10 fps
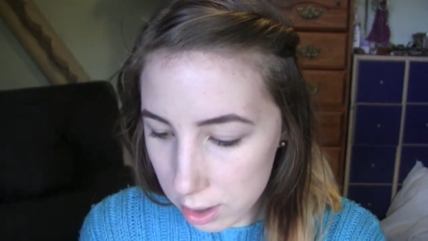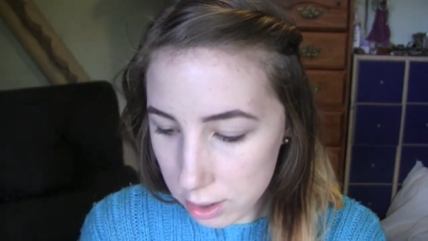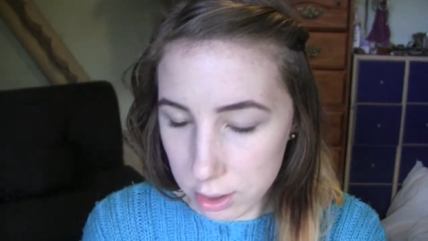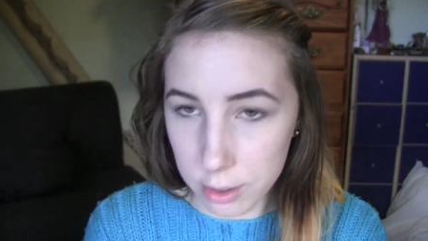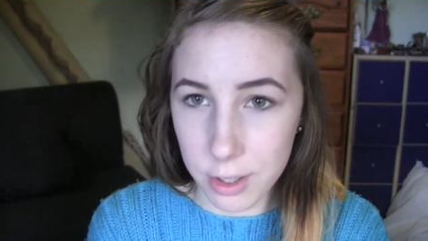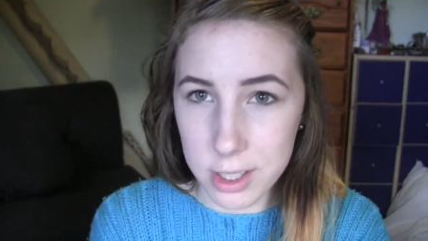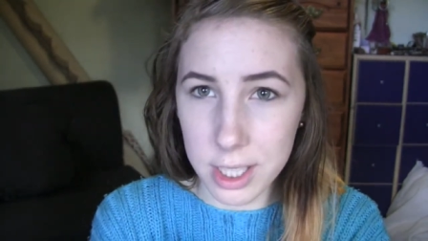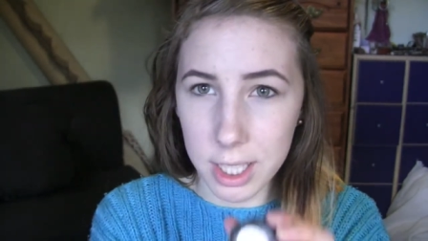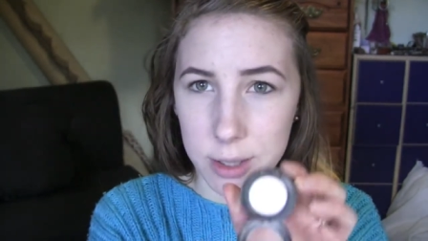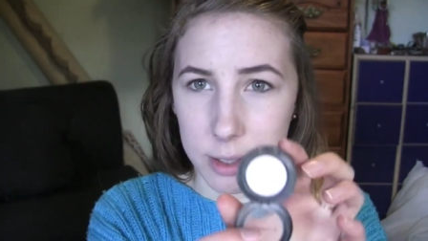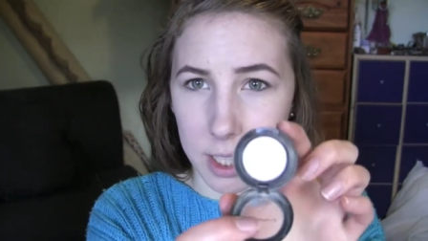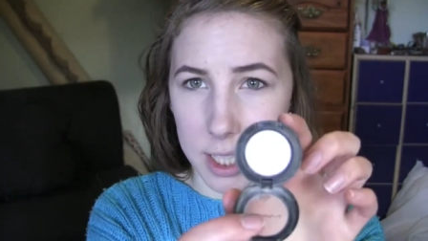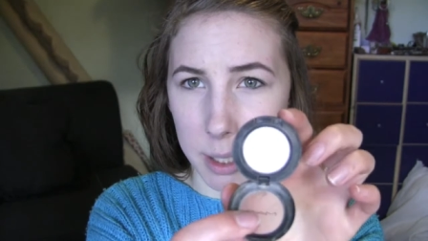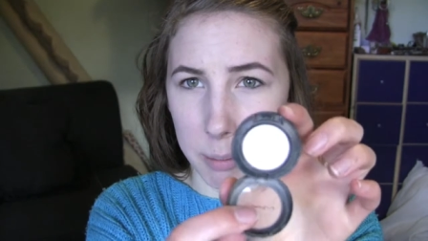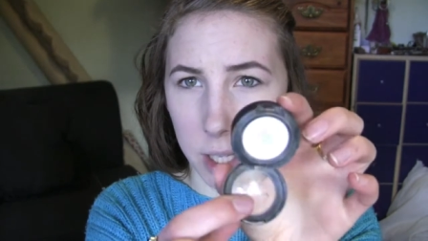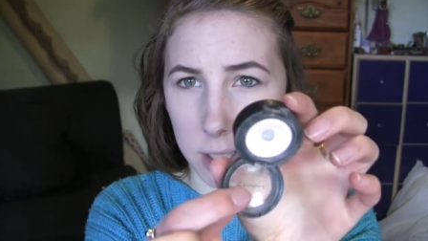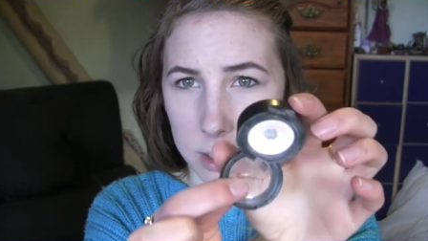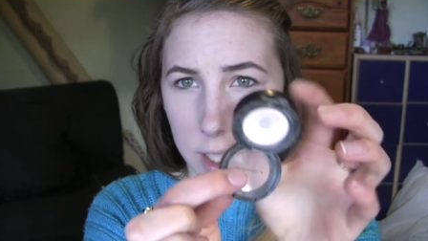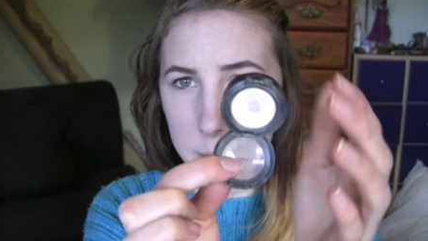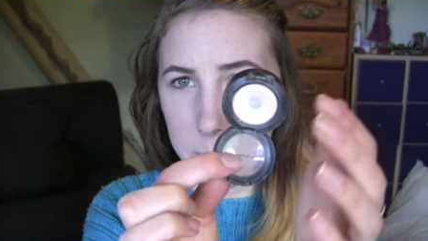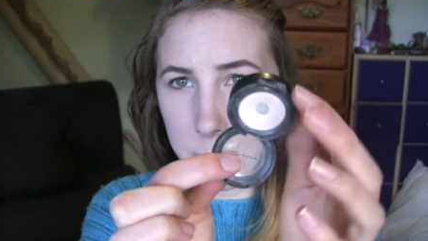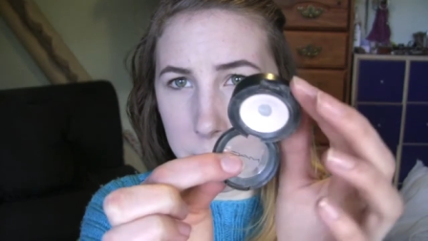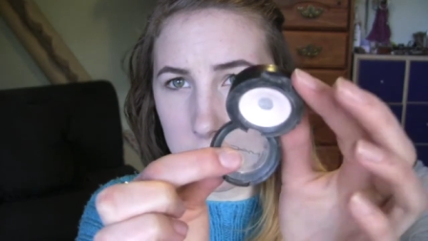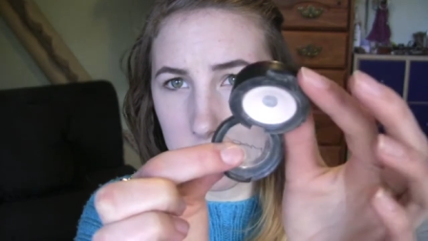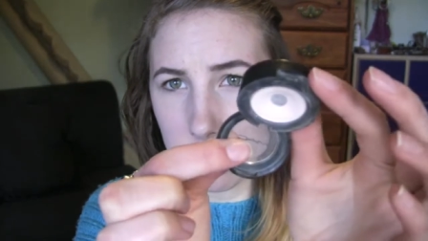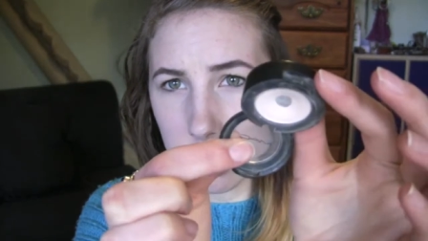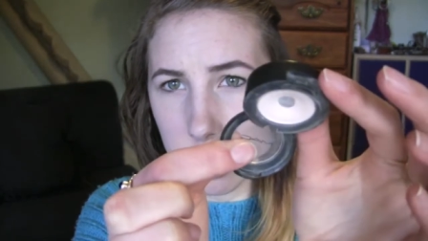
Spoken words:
So the first thing I do is I take Blank Type by MAC,